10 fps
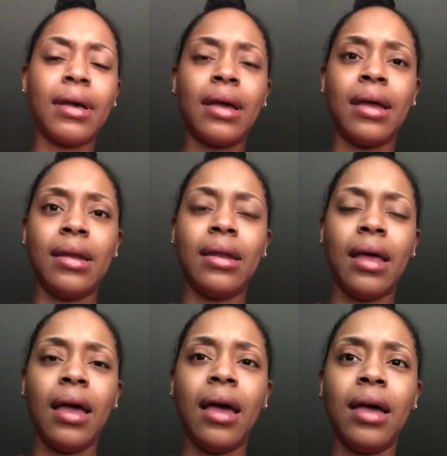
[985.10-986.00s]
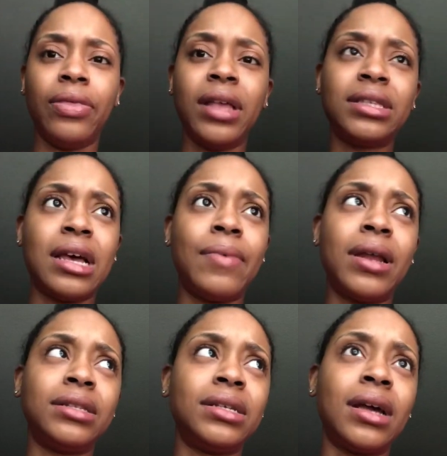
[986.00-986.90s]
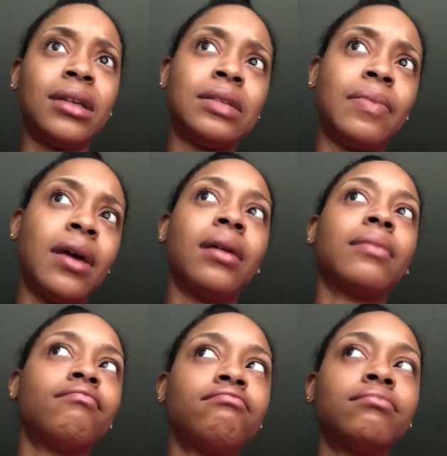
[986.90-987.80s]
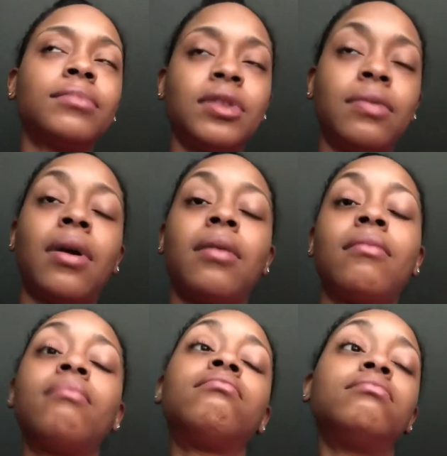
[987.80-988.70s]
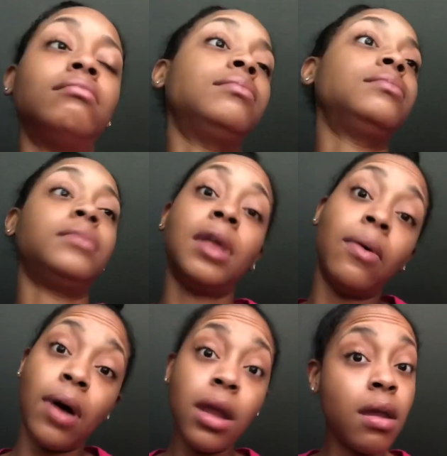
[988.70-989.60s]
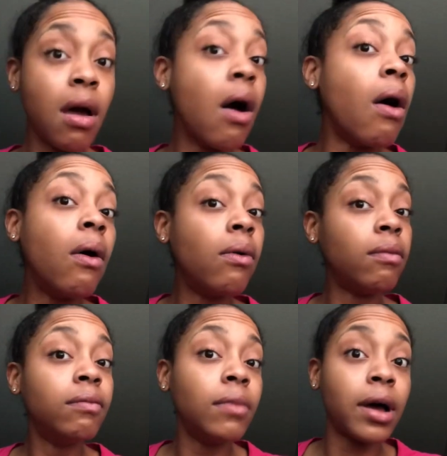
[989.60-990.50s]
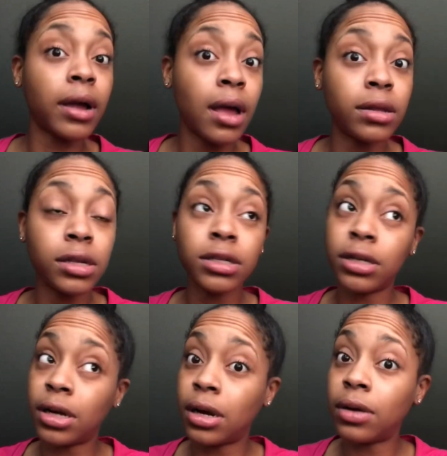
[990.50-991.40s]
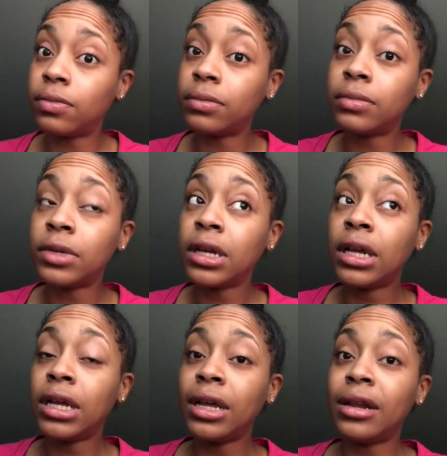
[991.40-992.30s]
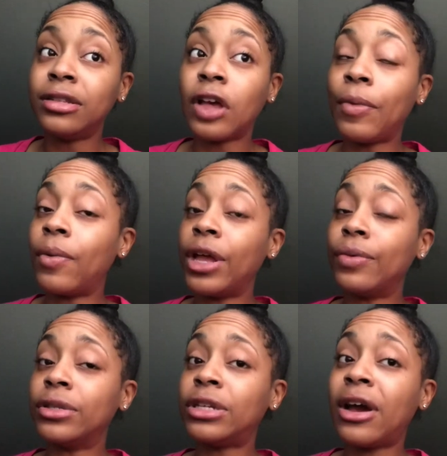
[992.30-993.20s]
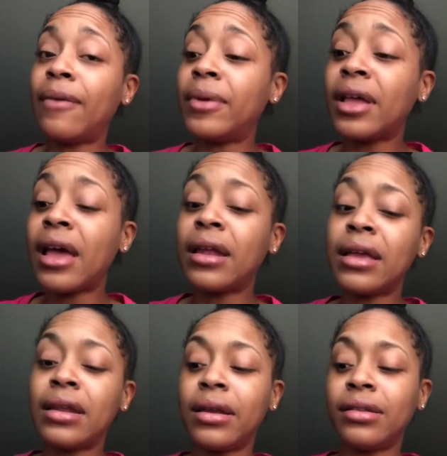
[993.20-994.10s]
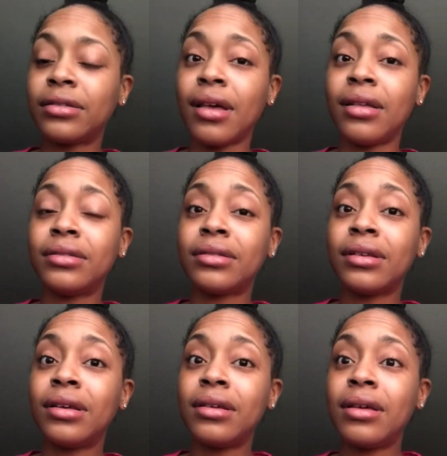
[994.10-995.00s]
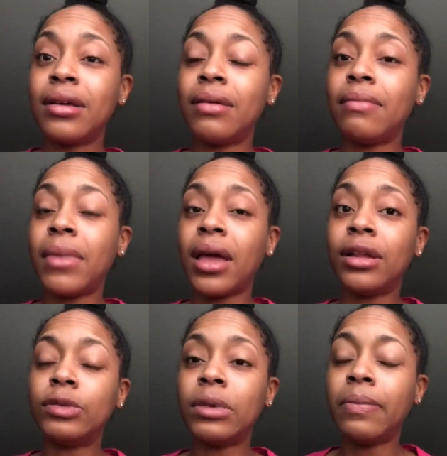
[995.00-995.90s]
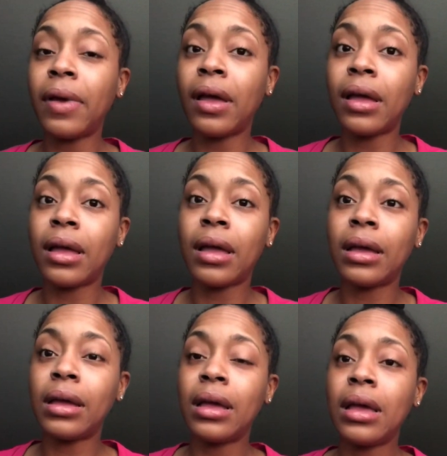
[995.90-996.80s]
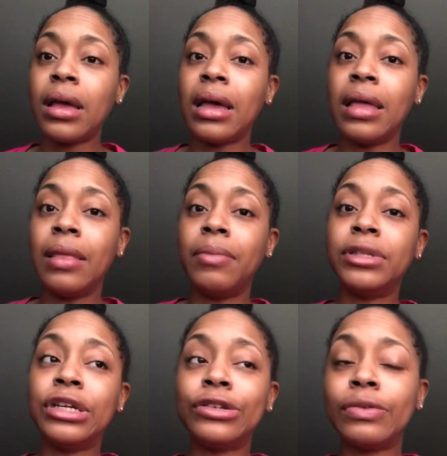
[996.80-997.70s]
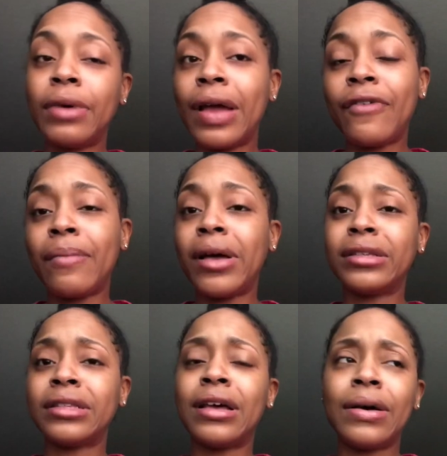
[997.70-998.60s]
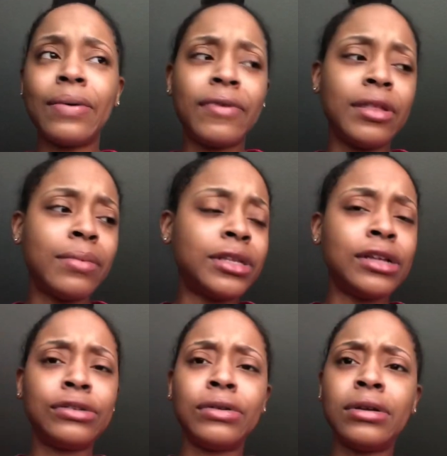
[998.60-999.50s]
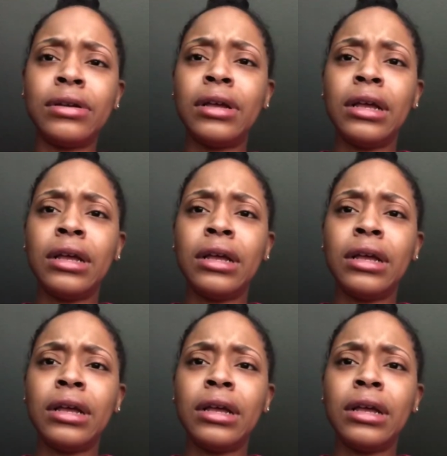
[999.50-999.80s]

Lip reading: And at that time, honestly, guys, I'm like, okay, now I know I got this job. He didn't tell me what he would start me at. He didn't discuss management pay and the potential pay for myself and the potential to,